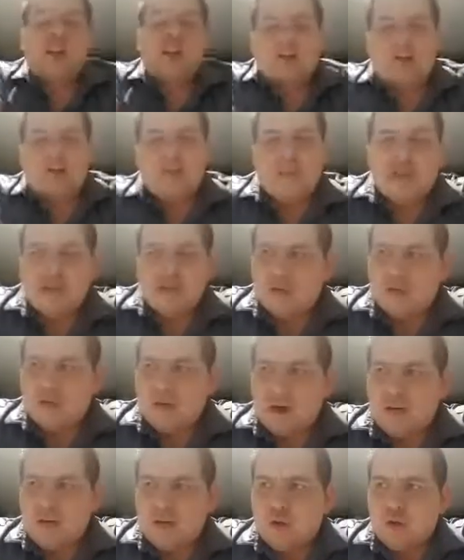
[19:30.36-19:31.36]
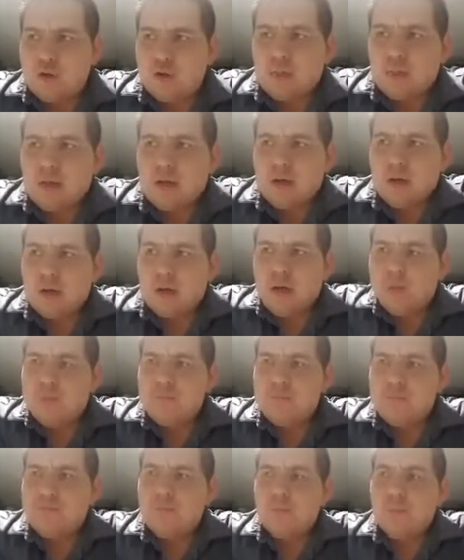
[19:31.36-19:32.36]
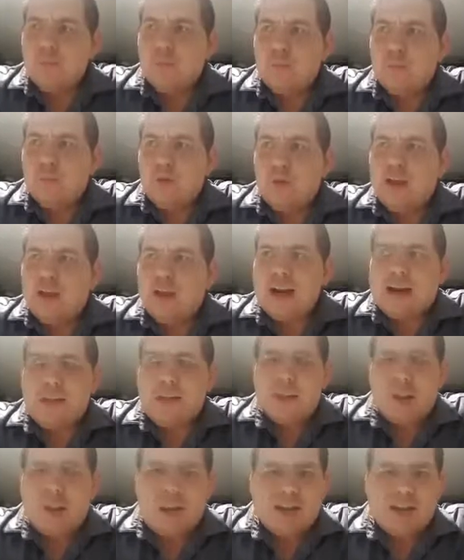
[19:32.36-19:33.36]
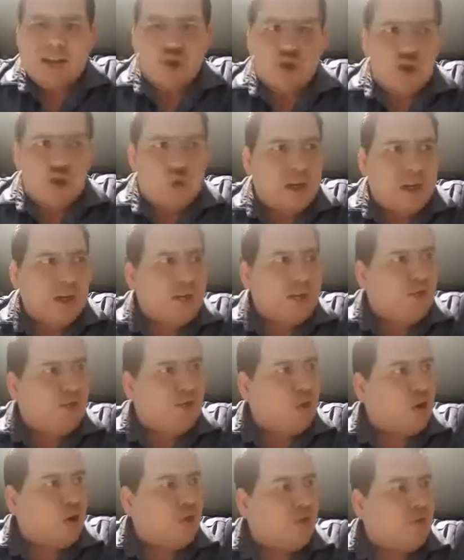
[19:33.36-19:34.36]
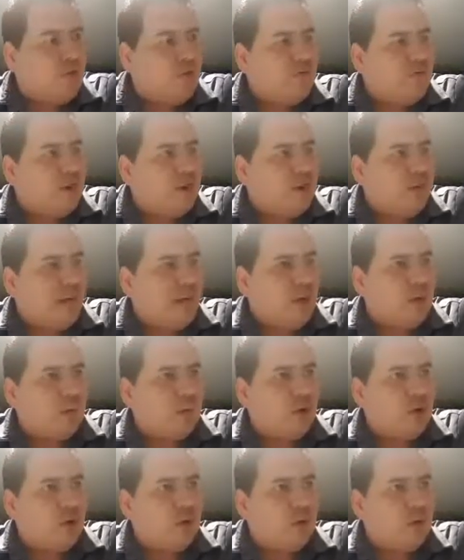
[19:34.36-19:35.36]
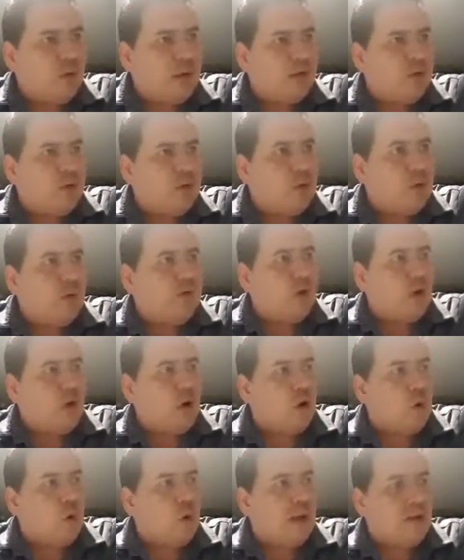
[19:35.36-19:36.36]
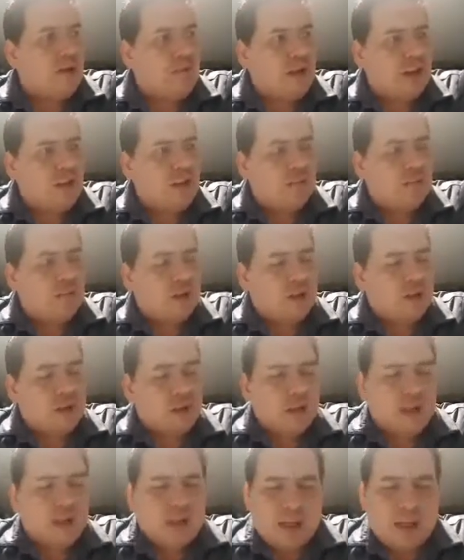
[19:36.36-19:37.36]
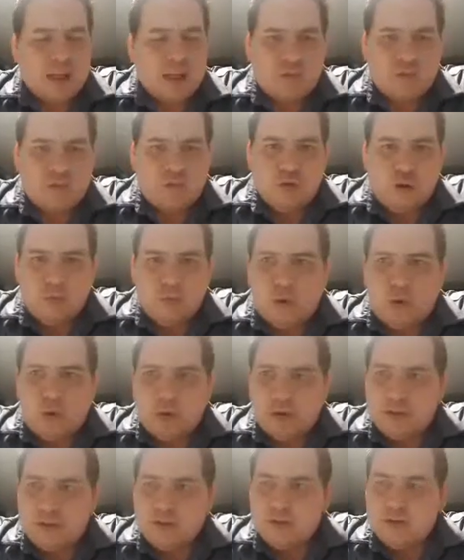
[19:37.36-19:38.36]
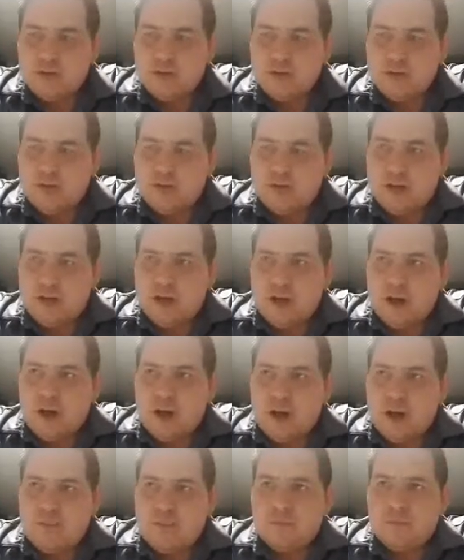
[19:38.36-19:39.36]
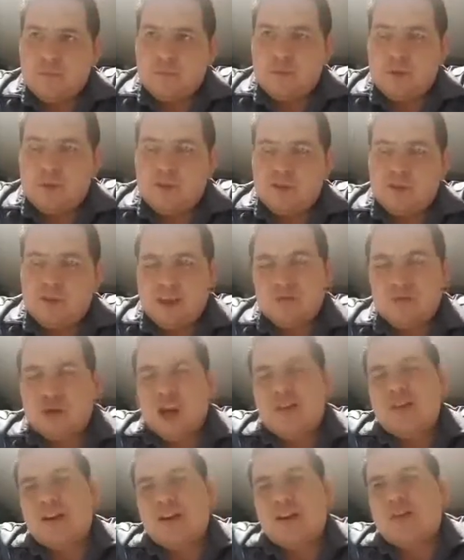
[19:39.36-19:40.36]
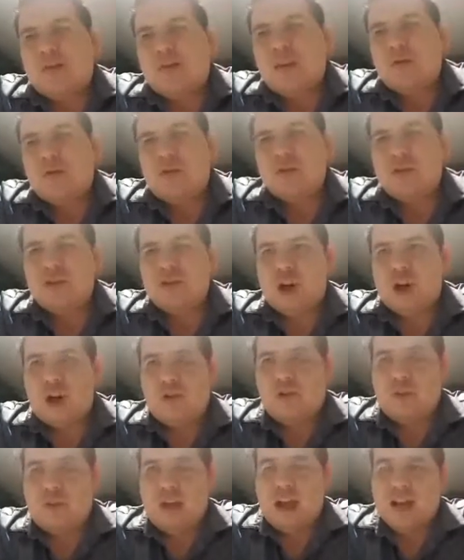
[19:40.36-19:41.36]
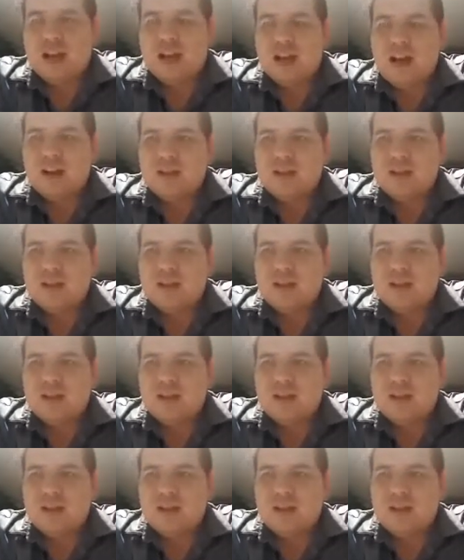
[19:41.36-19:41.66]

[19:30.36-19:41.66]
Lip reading: to make some ground up. But then again, the last 2 weeks have both been really big opportunities that we've not quite grasped. Teams have dropped points. The teams that are in and around us, sort of 8, 9,